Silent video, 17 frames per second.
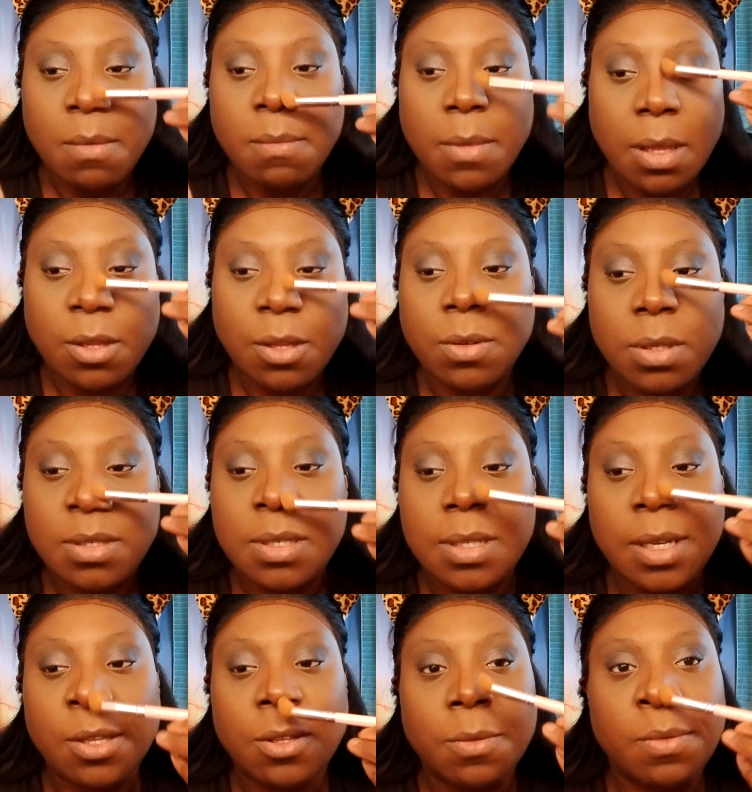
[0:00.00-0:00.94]
my little
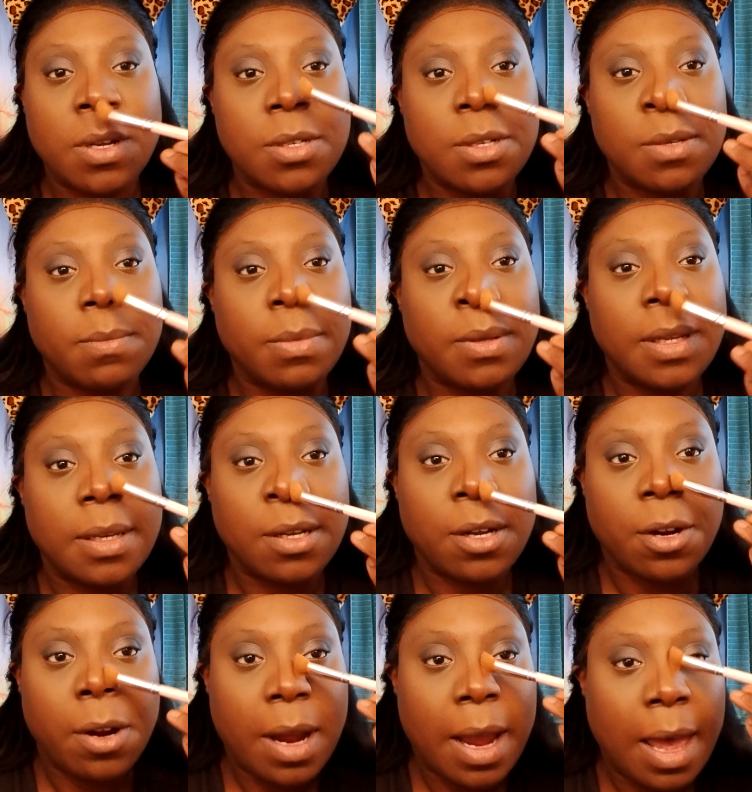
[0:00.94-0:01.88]
concealer brush, and blend her